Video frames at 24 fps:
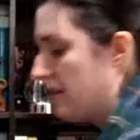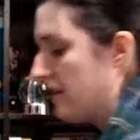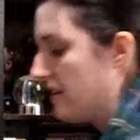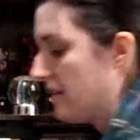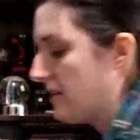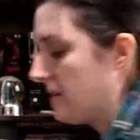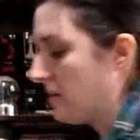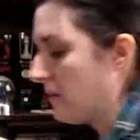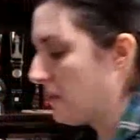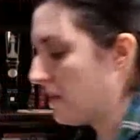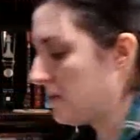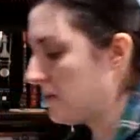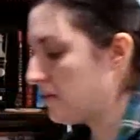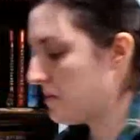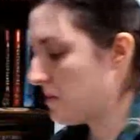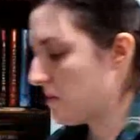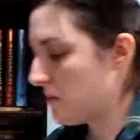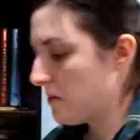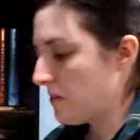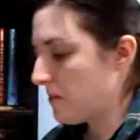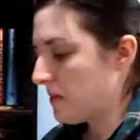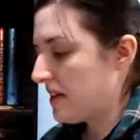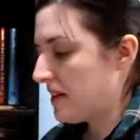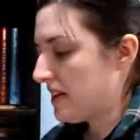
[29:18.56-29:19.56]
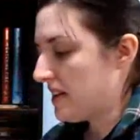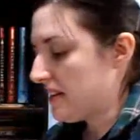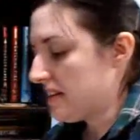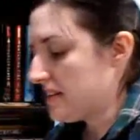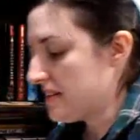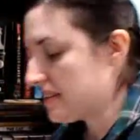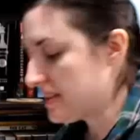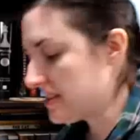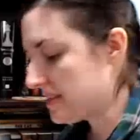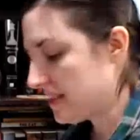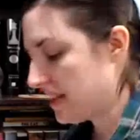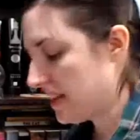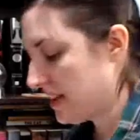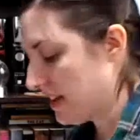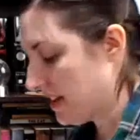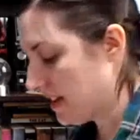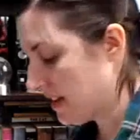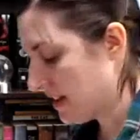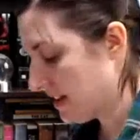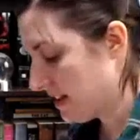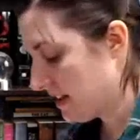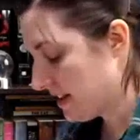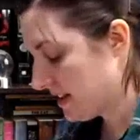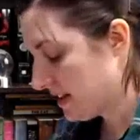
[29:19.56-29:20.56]
one more piece
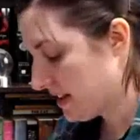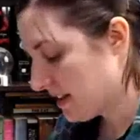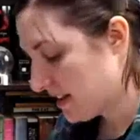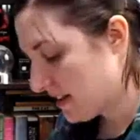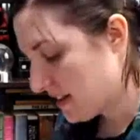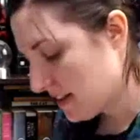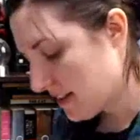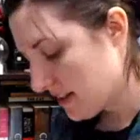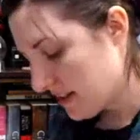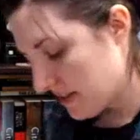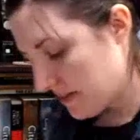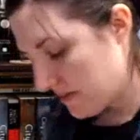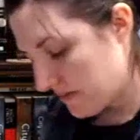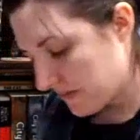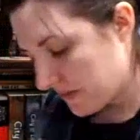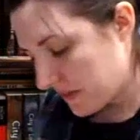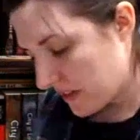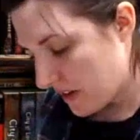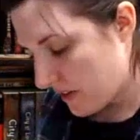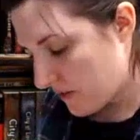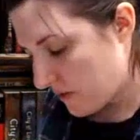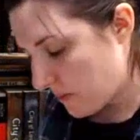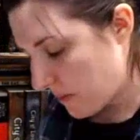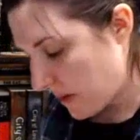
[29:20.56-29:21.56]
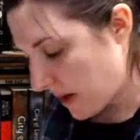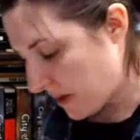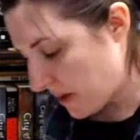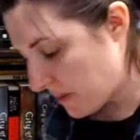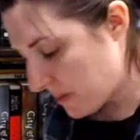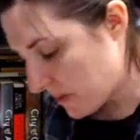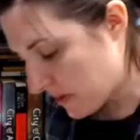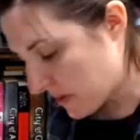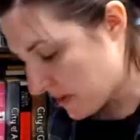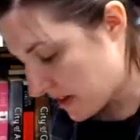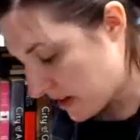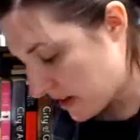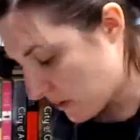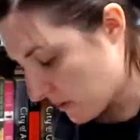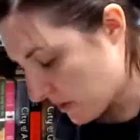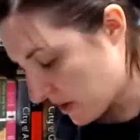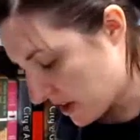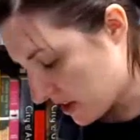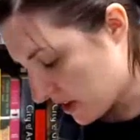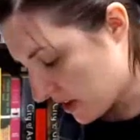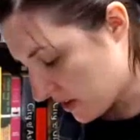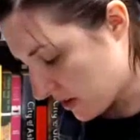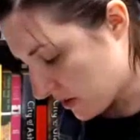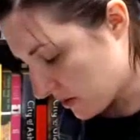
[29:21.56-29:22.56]
of paper that I want to
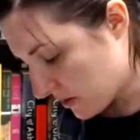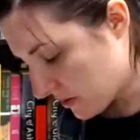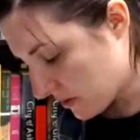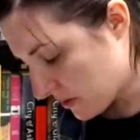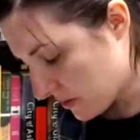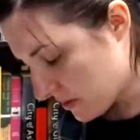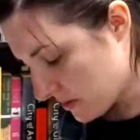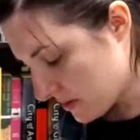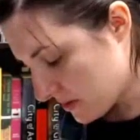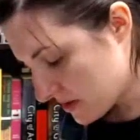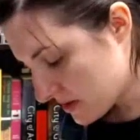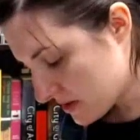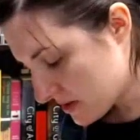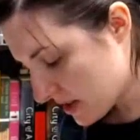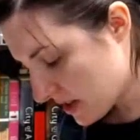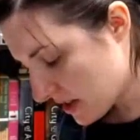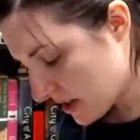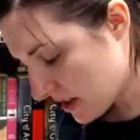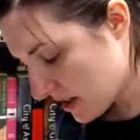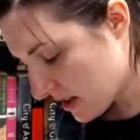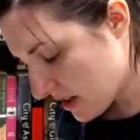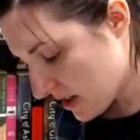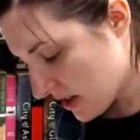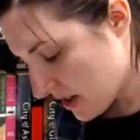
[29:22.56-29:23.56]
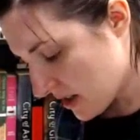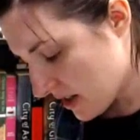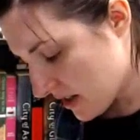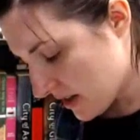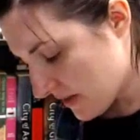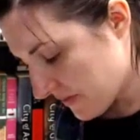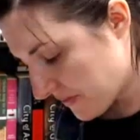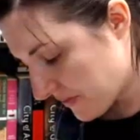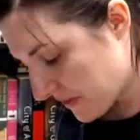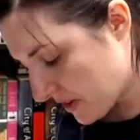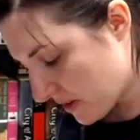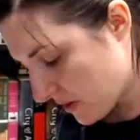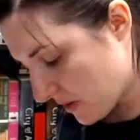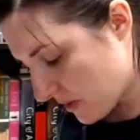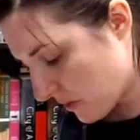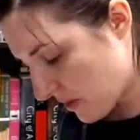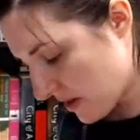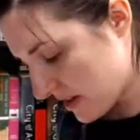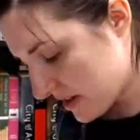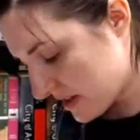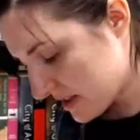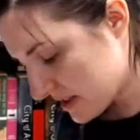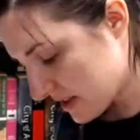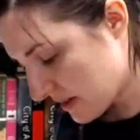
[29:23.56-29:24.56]
use. I
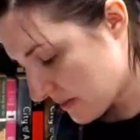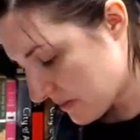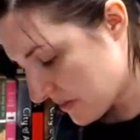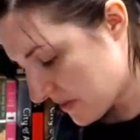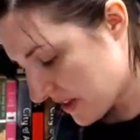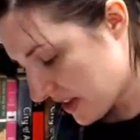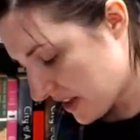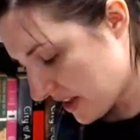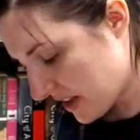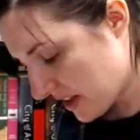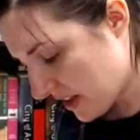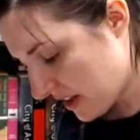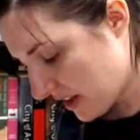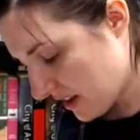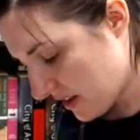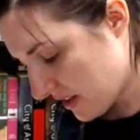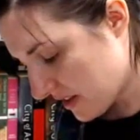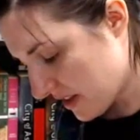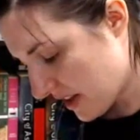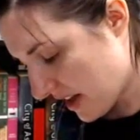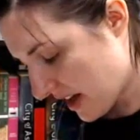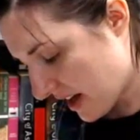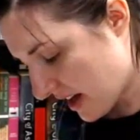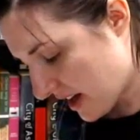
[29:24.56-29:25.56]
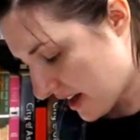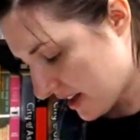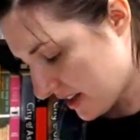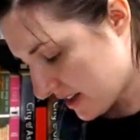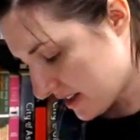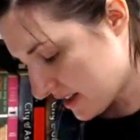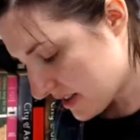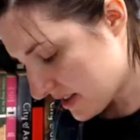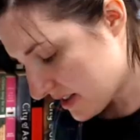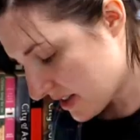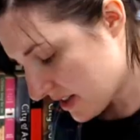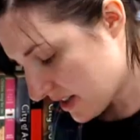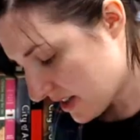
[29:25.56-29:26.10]
want something that,